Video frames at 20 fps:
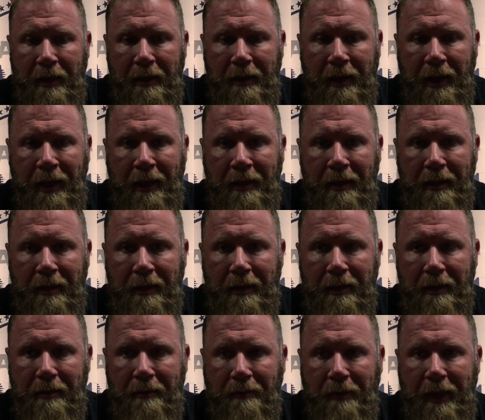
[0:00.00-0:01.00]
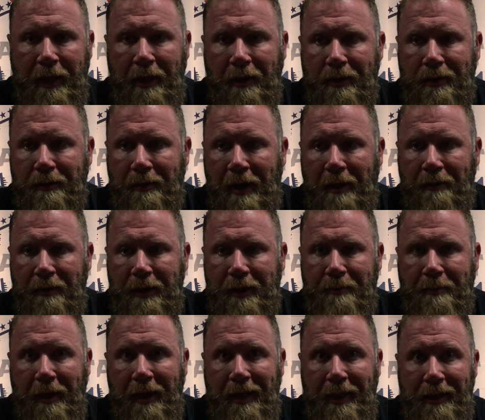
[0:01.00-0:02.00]
then when he goes around with
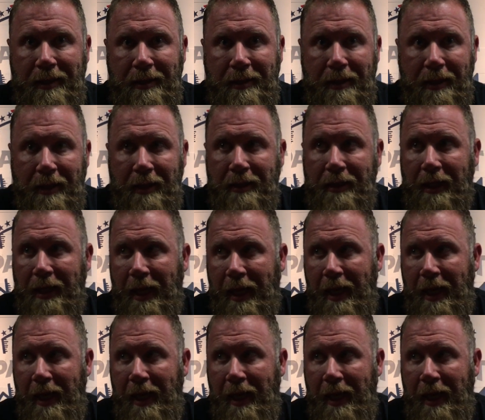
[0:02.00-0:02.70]
his buddies and he's like,